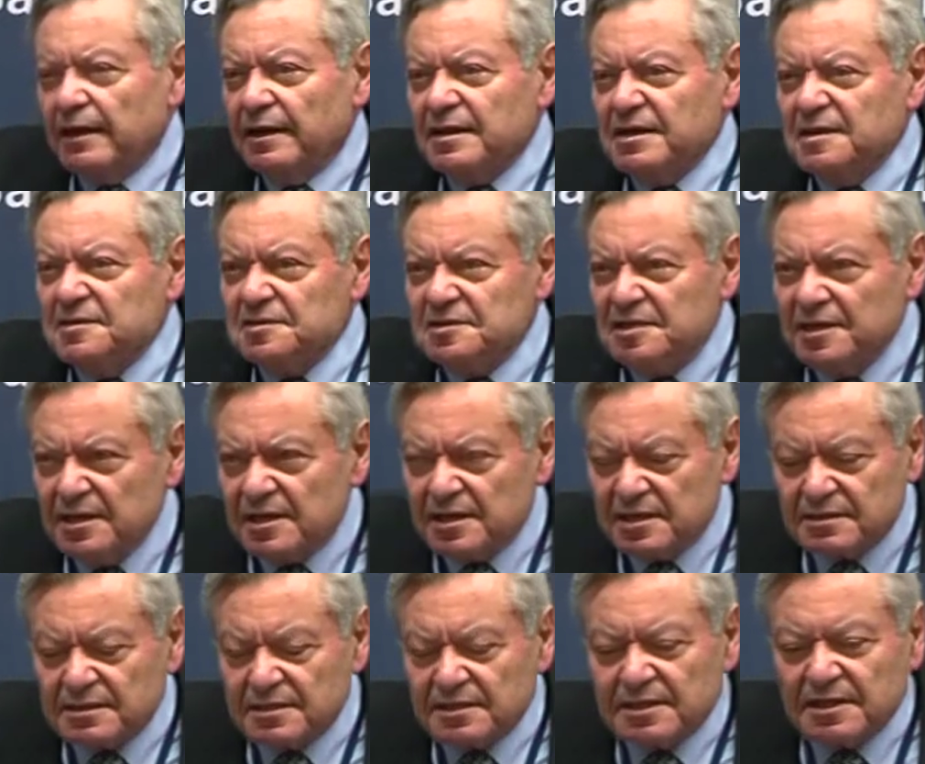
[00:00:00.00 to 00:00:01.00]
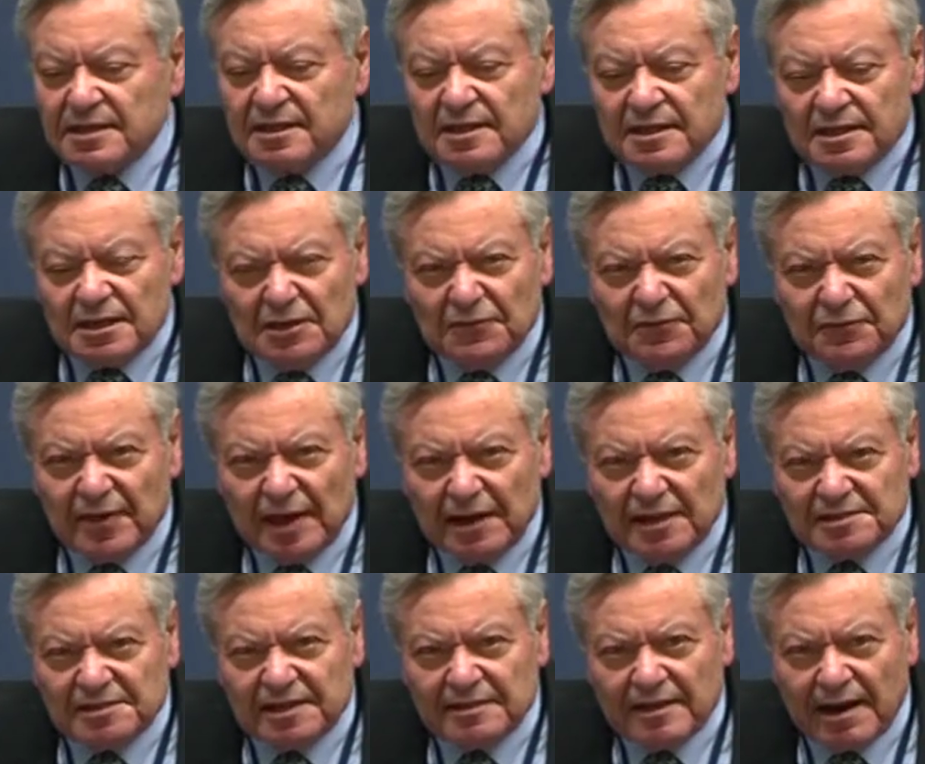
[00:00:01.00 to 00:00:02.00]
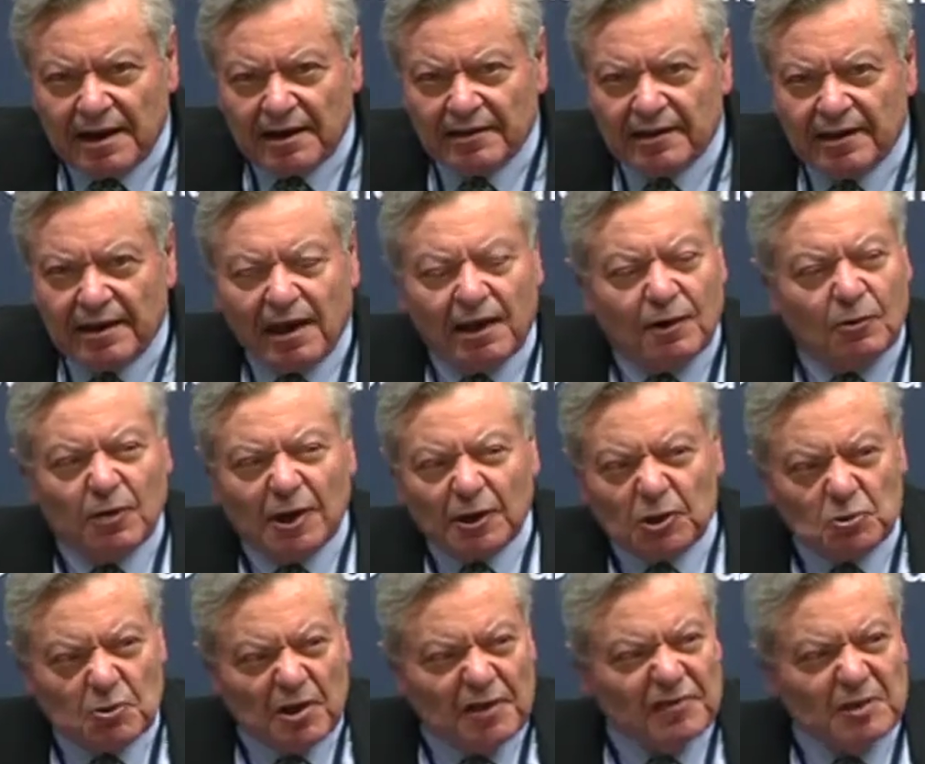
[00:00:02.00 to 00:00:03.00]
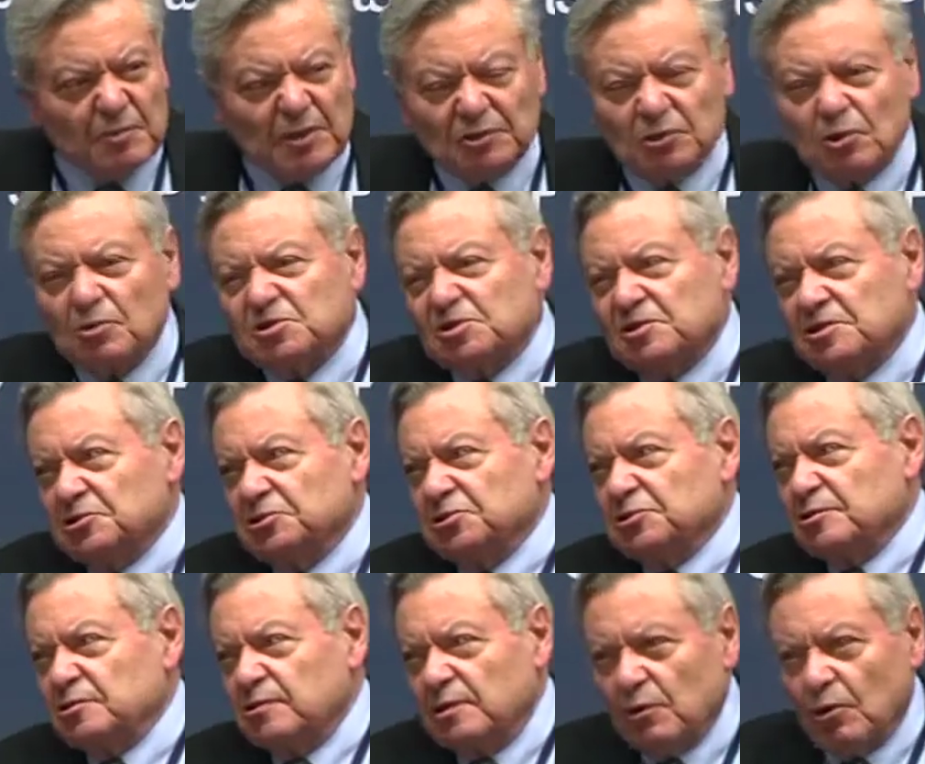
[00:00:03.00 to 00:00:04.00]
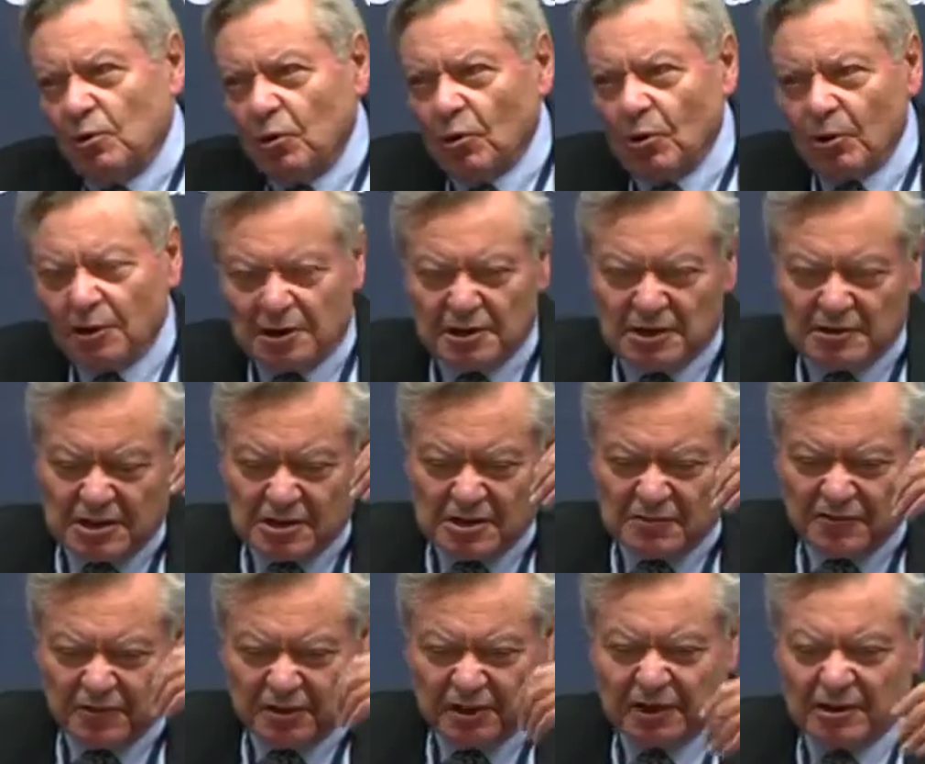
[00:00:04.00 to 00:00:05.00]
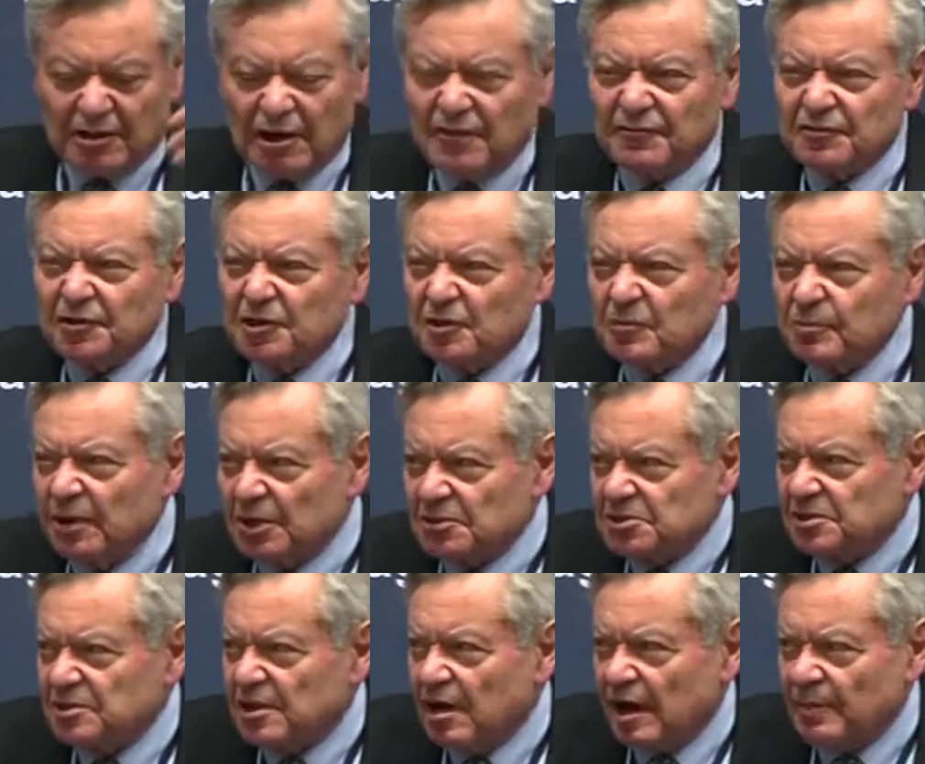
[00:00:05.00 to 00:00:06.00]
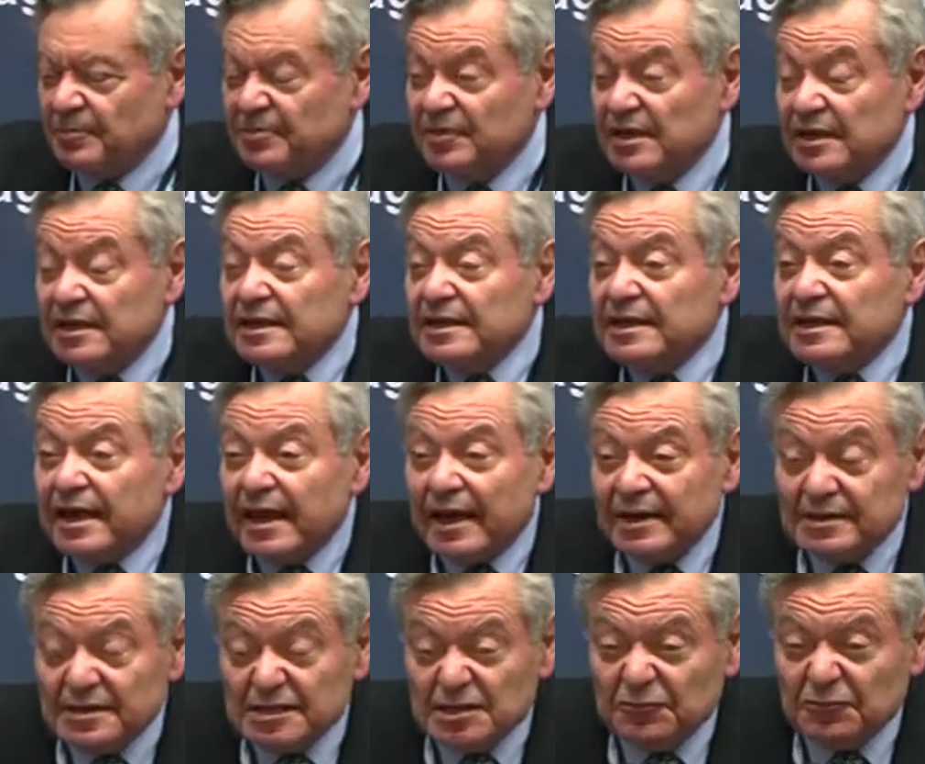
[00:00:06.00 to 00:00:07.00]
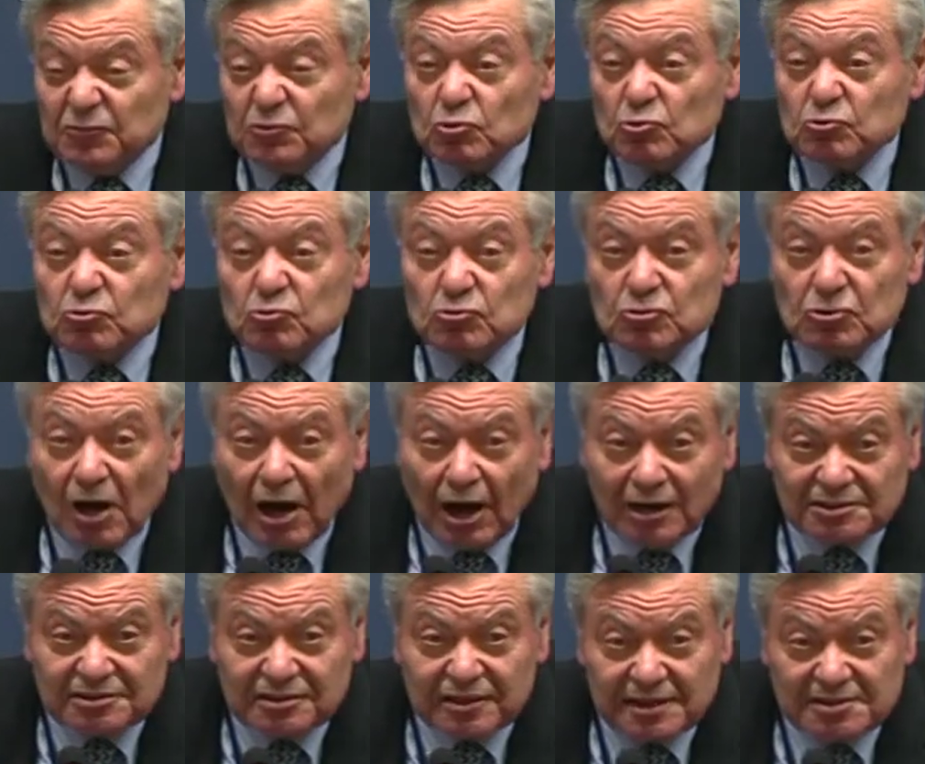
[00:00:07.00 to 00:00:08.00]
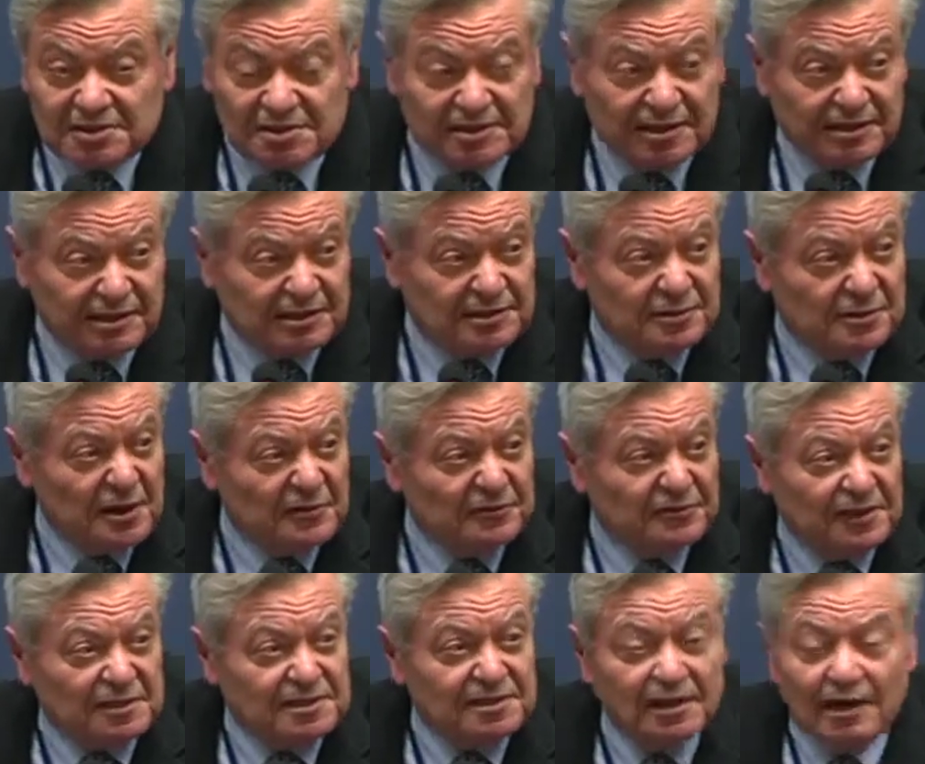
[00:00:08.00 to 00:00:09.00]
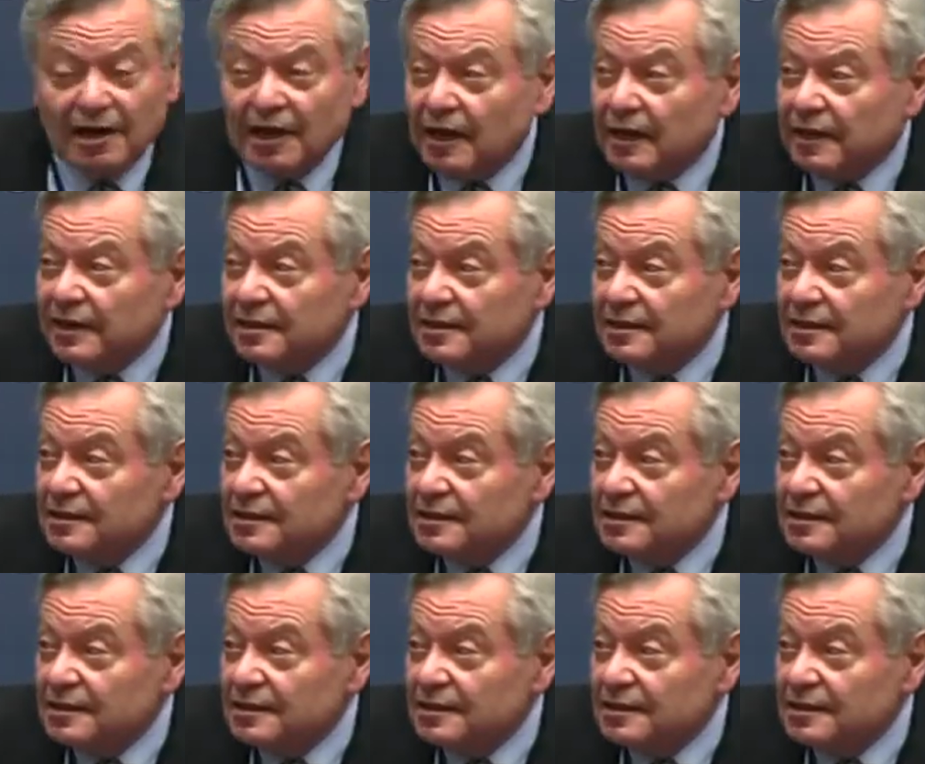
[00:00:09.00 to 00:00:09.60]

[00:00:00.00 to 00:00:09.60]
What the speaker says: indeed, if there is an area where you have a metro station or a very convenient bus stop, and if you do not restrict the FSI,